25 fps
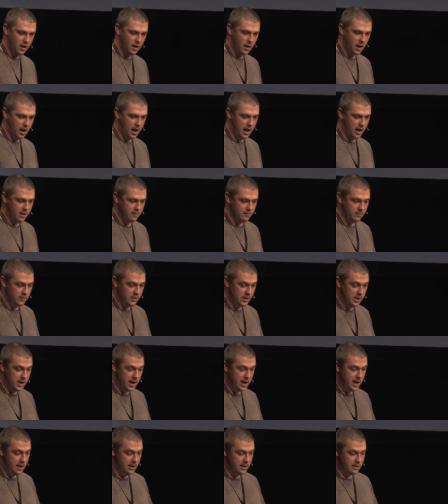um,
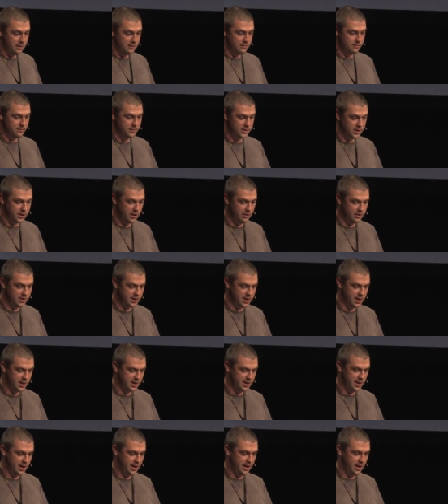near Sioux
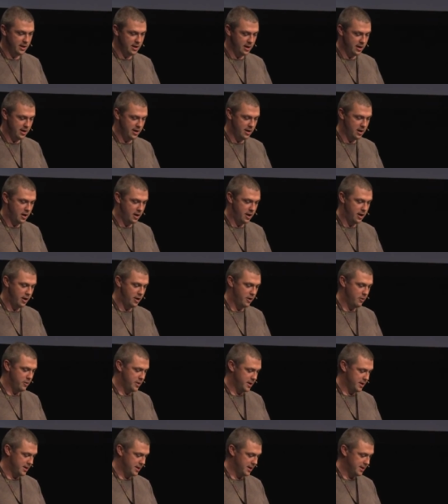City,
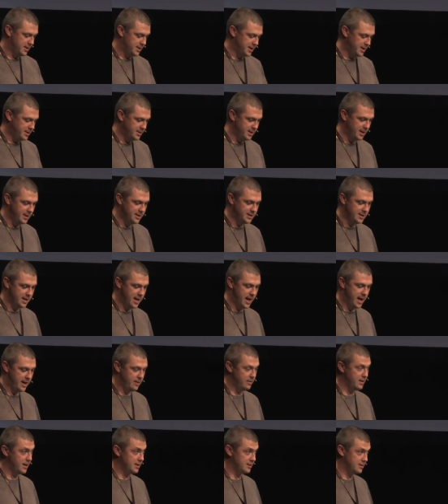Iowa, a DC
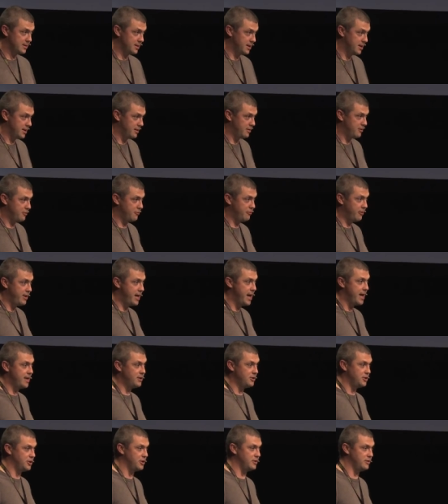10, that's a three
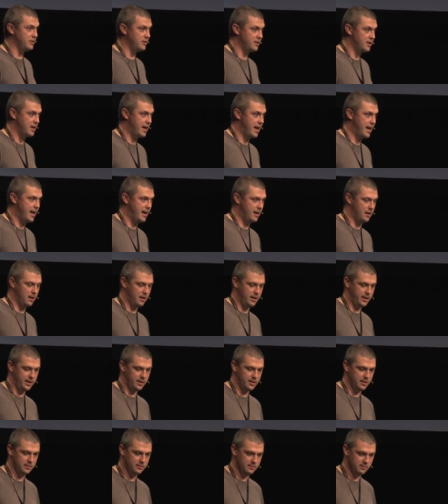engined
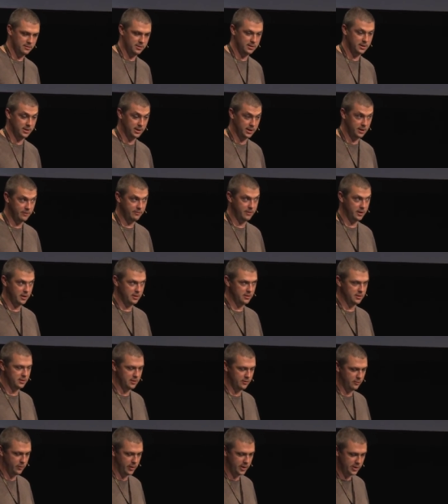airliner, the
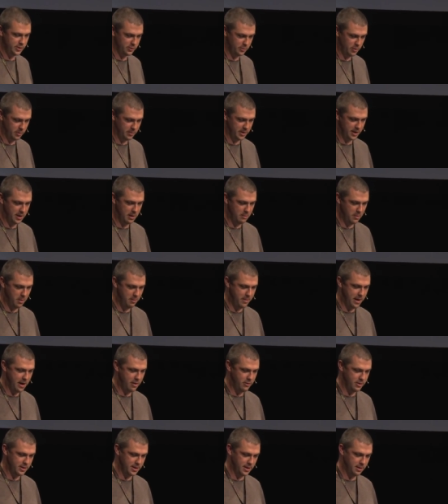significance of which will become
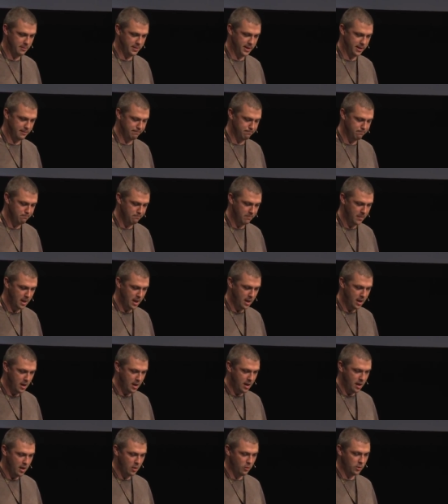apparent in a minute,
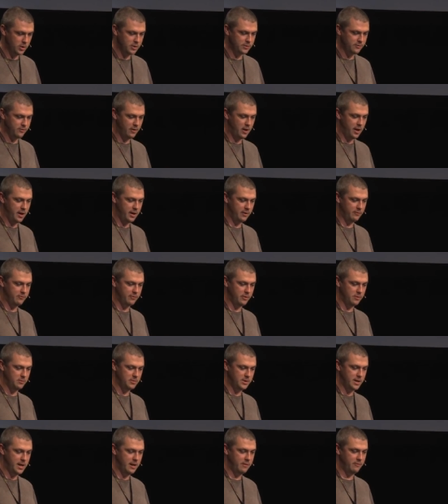was flying
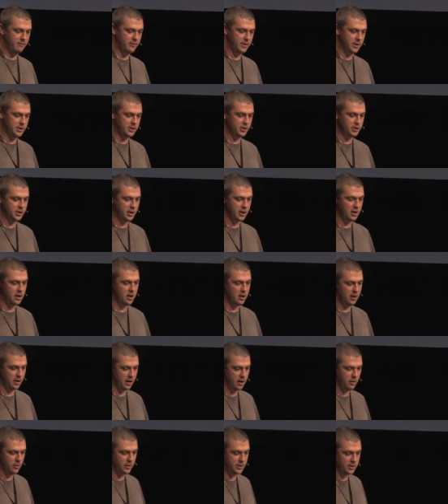from Denver to
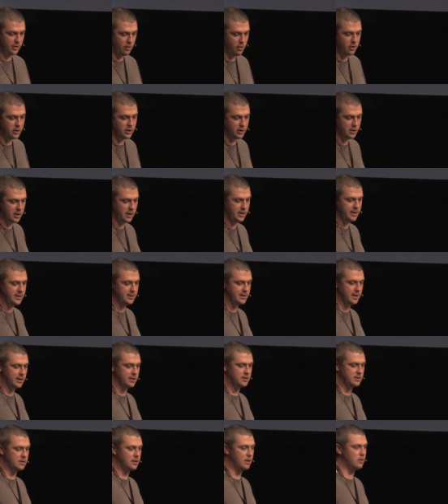Chicago with
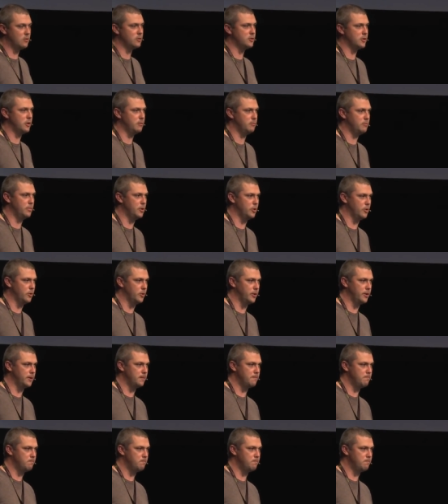296 souls on board.